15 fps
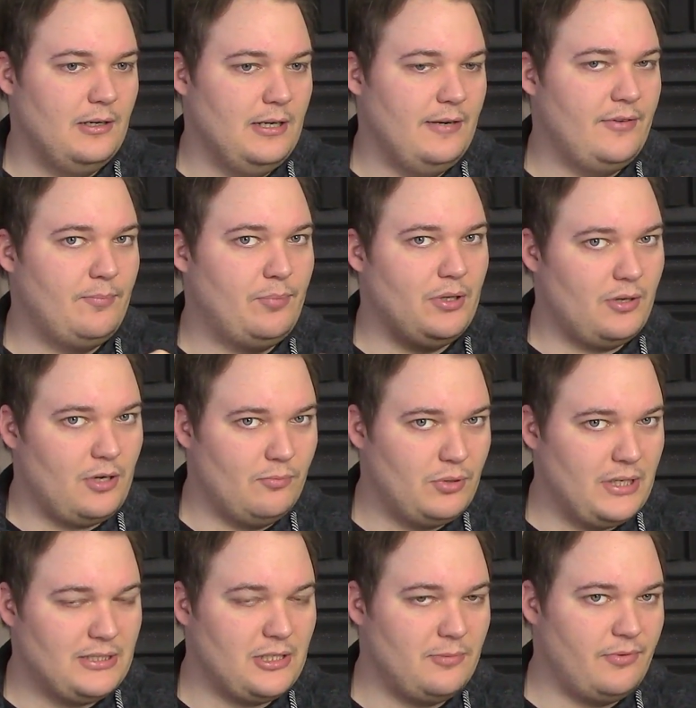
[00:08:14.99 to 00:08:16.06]
if you put a
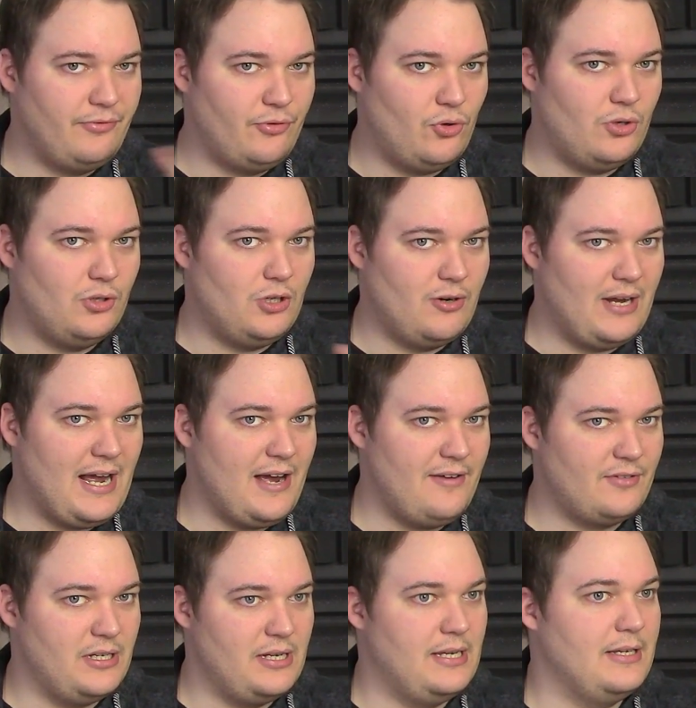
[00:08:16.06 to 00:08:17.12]
compressor before or
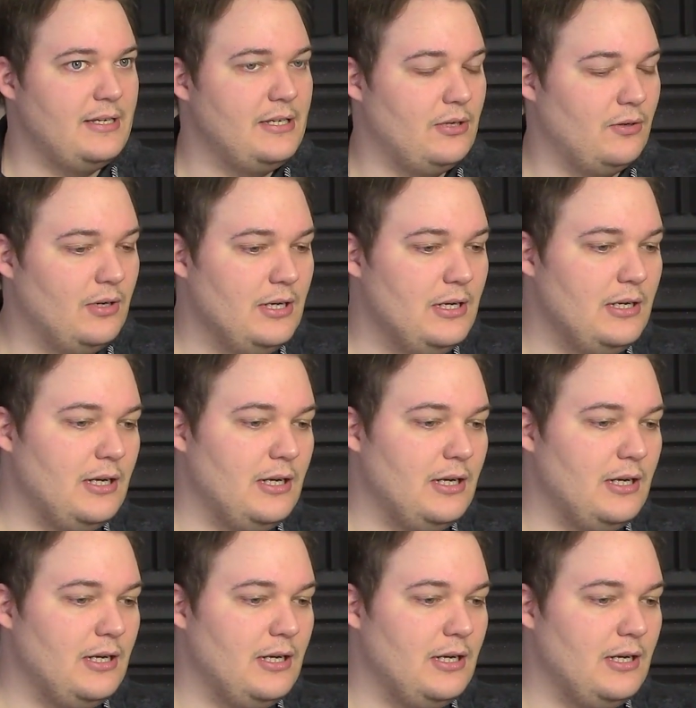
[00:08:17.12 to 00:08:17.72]
after EQ.